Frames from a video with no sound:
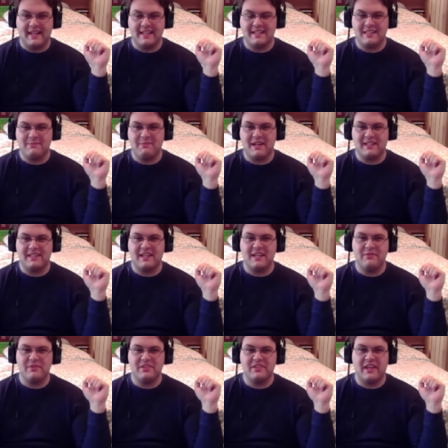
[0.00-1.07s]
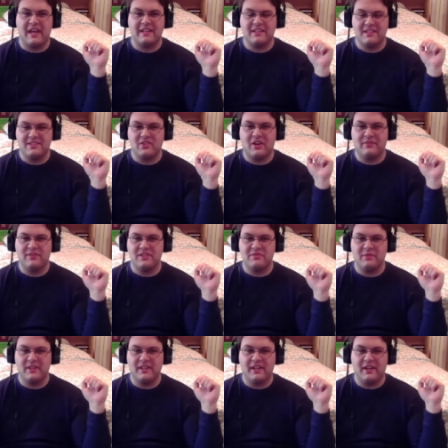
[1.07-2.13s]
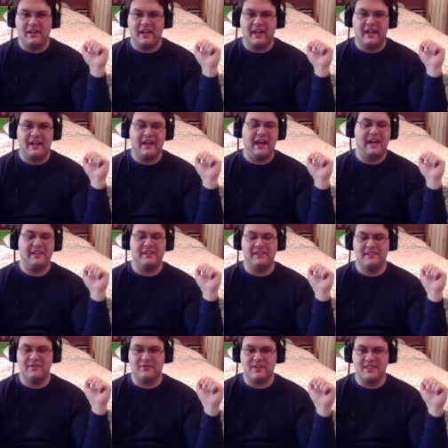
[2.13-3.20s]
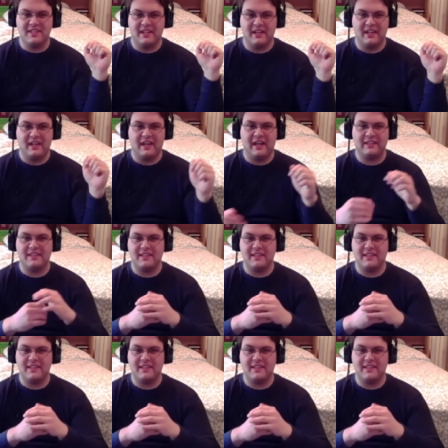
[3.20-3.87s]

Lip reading: spec that he was at his office with at